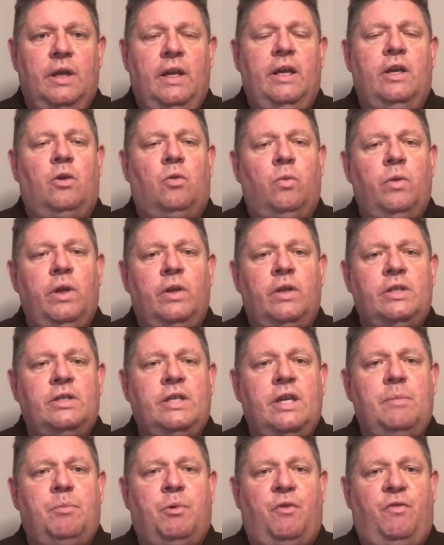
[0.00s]
And a real
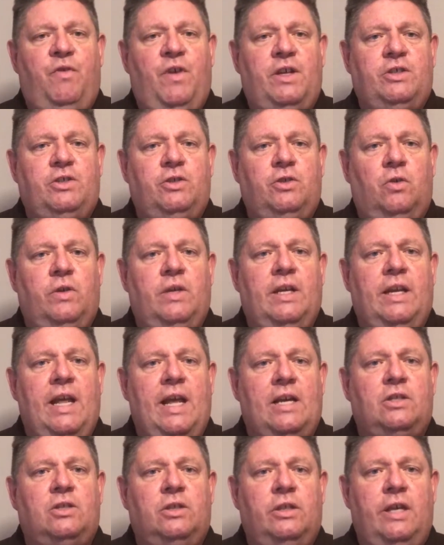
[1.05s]
estate professional can
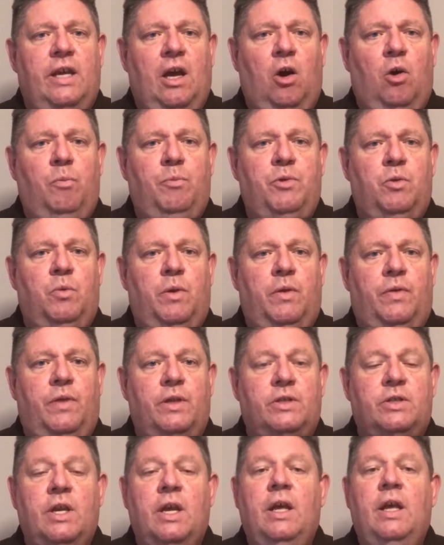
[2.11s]
actually help you with
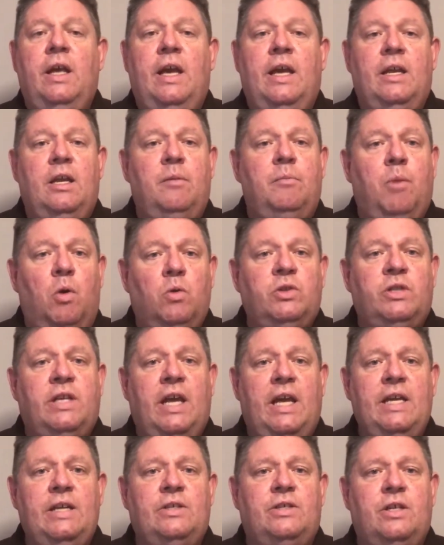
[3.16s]
this. And in most
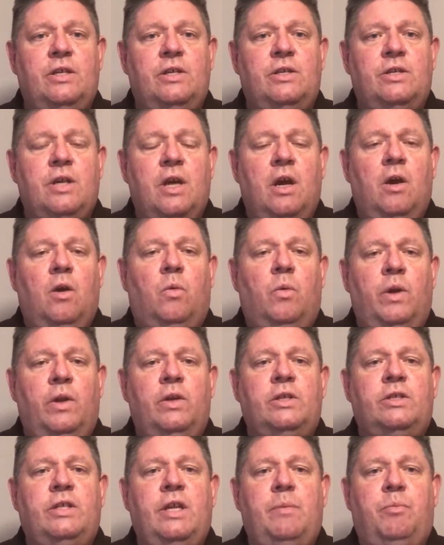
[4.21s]
cases, real
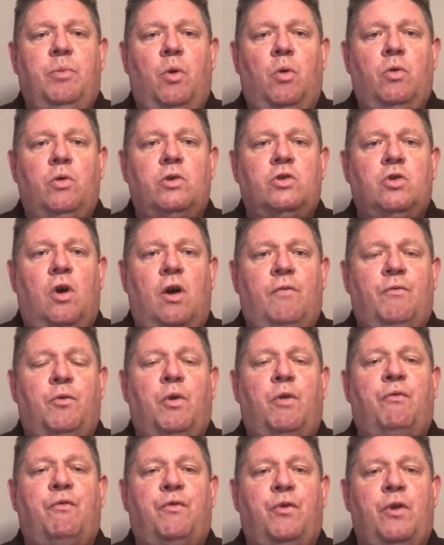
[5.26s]
estate brokers offer
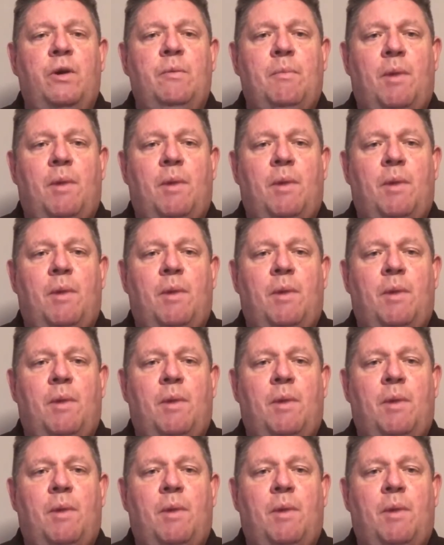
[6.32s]
a free